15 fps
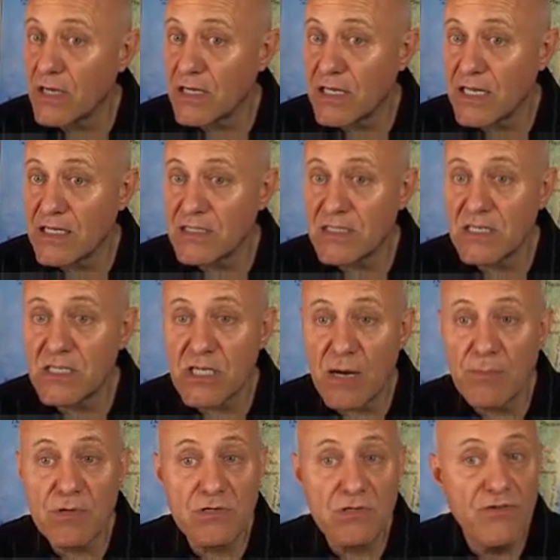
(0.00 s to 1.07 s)
against the
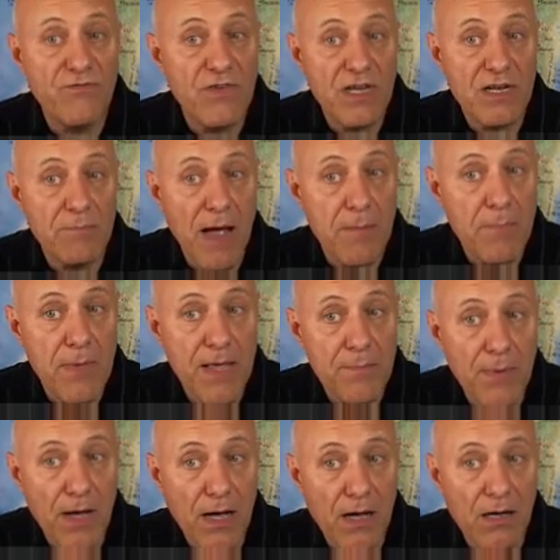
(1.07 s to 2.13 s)
shepherds who feed my
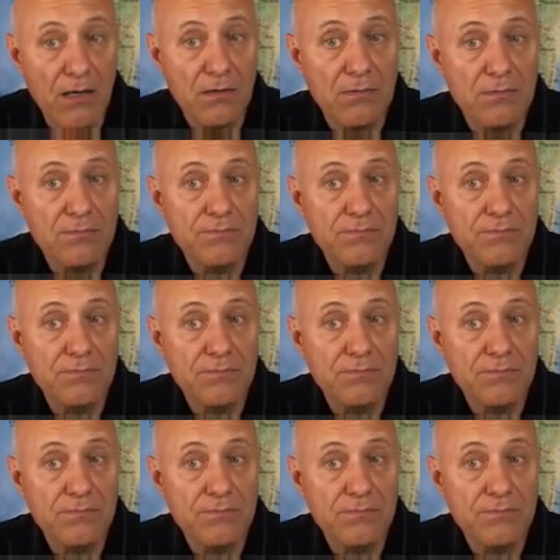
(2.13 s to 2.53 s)
people.